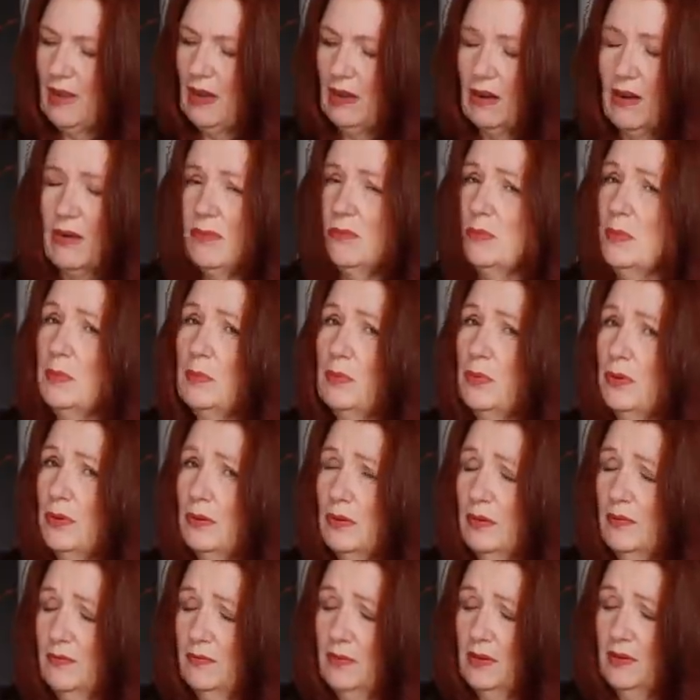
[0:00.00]
I can't remember
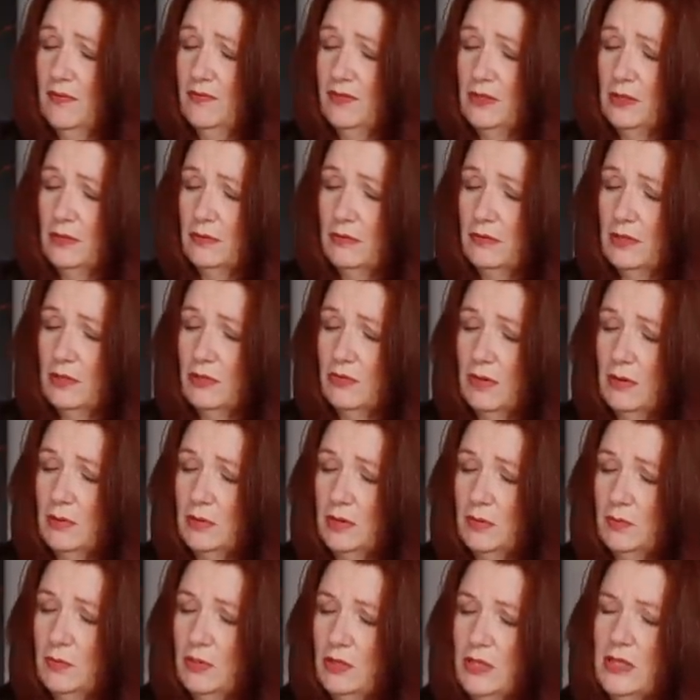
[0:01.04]
what the official
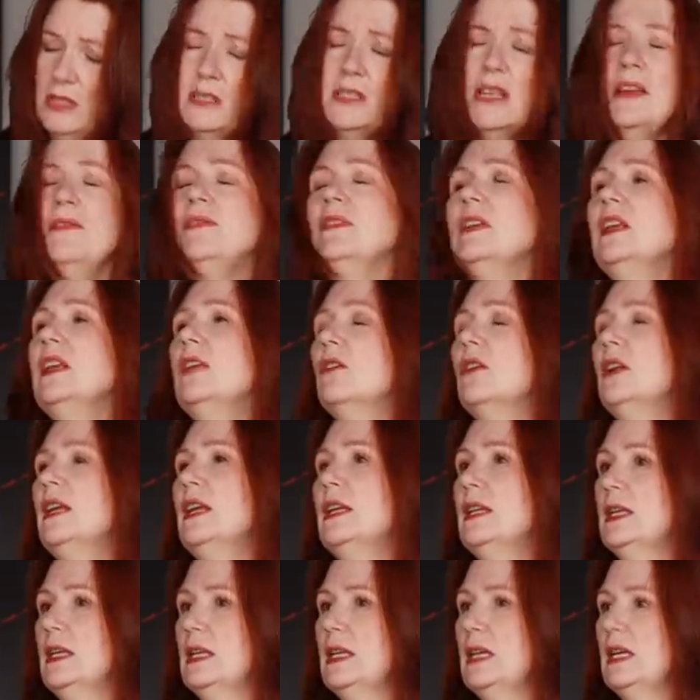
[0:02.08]
description was. It's definitely got
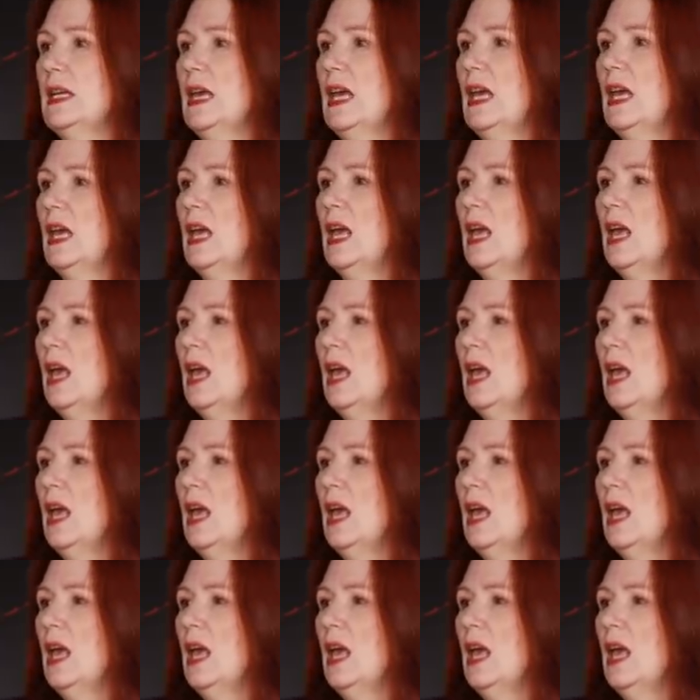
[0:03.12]
linen in it.